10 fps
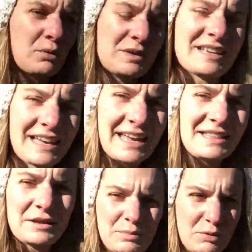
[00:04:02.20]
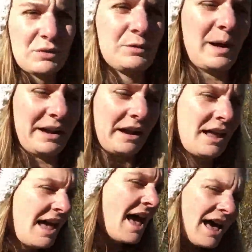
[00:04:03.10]
pause. To hit the pause button.
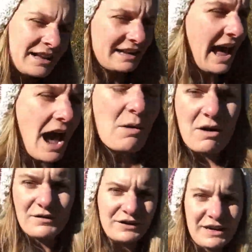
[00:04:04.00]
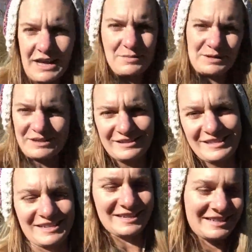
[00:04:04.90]
How often in our
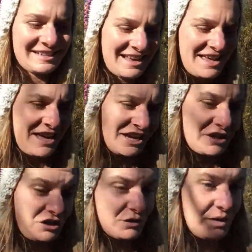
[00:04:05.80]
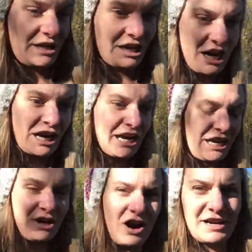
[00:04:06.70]
businesses do we kind of
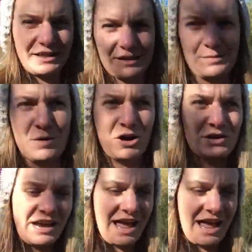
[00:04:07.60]
hit crisis mode